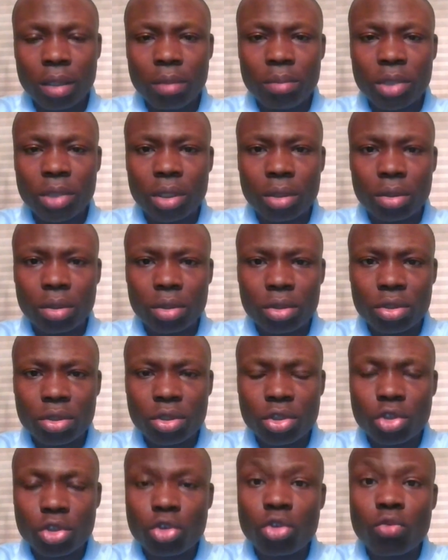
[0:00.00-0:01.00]

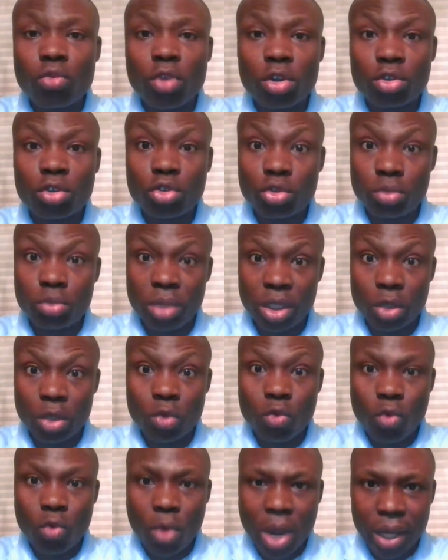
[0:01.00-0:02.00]
because you don't want to be
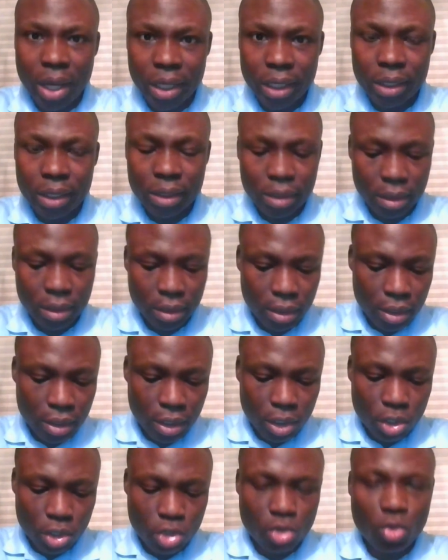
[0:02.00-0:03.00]
quiet
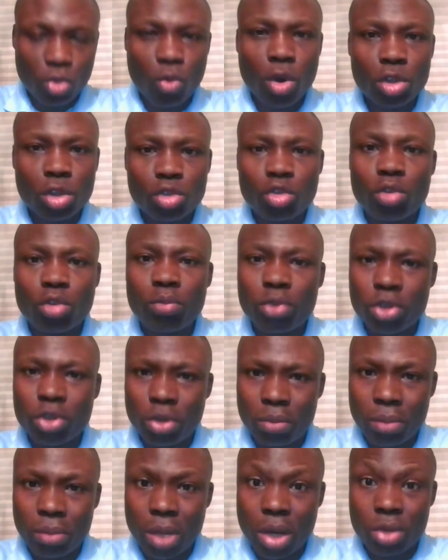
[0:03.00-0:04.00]
you want to open your
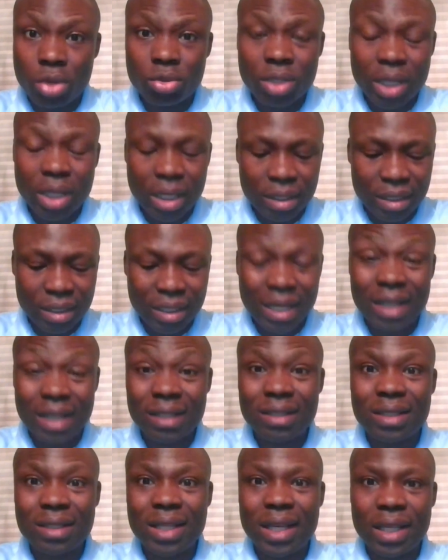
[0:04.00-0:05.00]
mouth and start
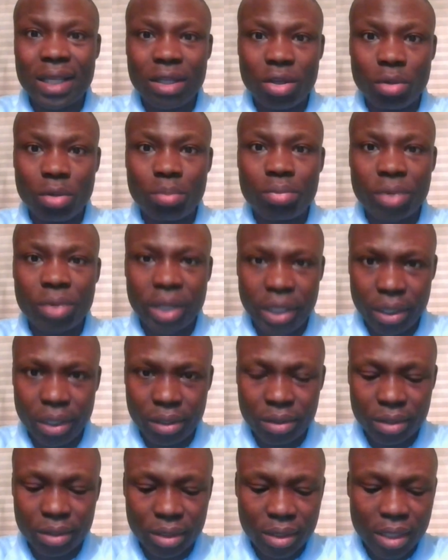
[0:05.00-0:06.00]
saying your
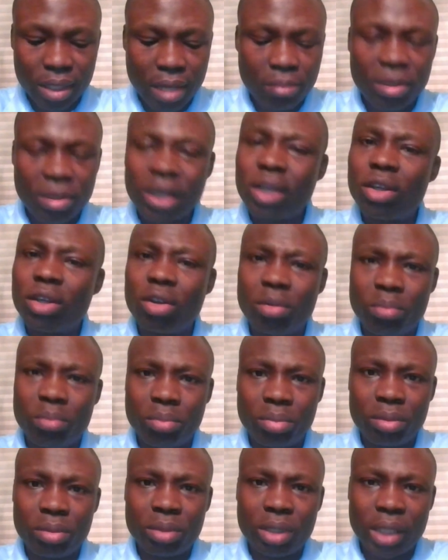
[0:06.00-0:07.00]
prayers start making your
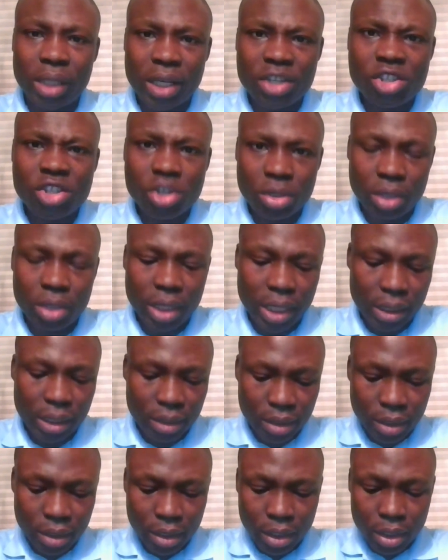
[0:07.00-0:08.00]
intention that